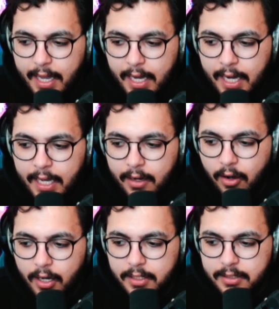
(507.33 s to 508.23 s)
And
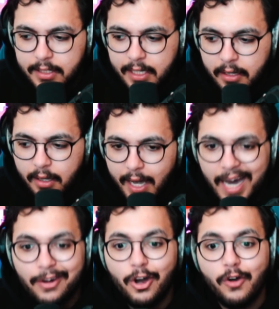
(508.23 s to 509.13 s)
honestly,
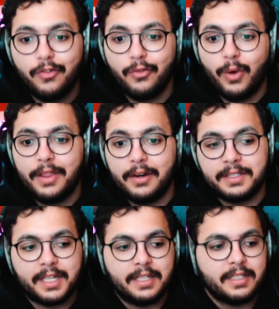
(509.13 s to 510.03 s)
I don't know whether
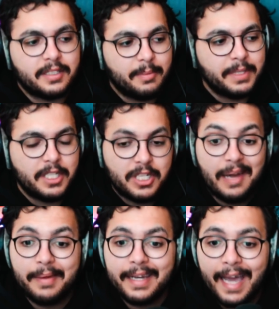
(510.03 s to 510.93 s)
it's because it's the position
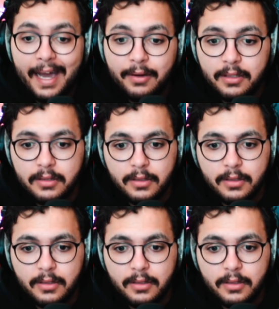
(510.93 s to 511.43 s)
I'm in now,